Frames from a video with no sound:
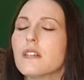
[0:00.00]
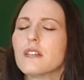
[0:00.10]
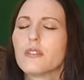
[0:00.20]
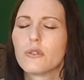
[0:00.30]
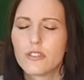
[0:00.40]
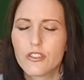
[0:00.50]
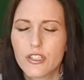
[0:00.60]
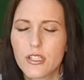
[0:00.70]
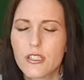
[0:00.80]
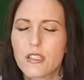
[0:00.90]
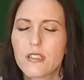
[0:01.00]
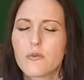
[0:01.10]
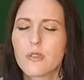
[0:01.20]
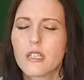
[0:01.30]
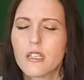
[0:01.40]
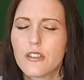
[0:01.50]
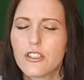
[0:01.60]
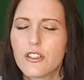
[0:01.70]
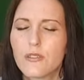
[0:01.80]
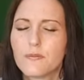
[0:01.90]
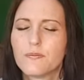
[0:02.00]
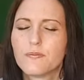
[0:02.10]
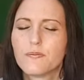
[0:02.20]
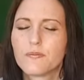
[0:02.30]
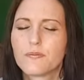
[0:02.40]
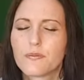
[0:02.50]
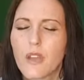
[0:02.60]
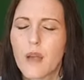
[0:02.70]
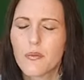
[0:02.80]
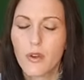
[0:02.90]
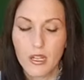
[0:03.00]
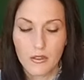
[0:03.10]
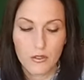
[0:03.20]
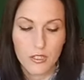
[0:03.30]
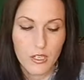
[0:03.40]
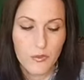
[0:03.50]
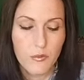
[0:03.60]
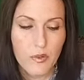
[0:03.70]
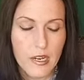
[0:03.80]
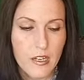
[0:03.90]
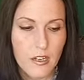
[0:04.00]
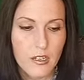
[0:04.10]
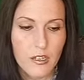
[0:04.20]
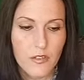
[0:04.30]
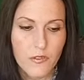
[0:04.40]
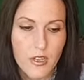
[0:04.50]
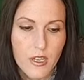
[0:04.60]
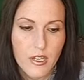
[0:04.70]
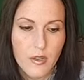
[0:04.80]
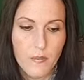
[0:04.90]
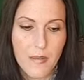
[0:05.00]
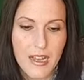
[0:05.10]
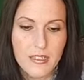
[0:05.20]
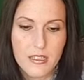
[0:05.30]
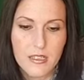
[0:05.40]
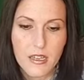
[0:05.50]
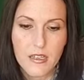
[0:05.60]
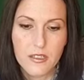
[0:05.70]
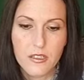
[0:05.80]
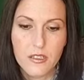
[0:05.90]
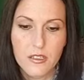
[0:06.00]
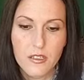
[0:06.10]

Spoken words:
Lord Jesus, we need you. I pray, Lord, that you would break off mindsets.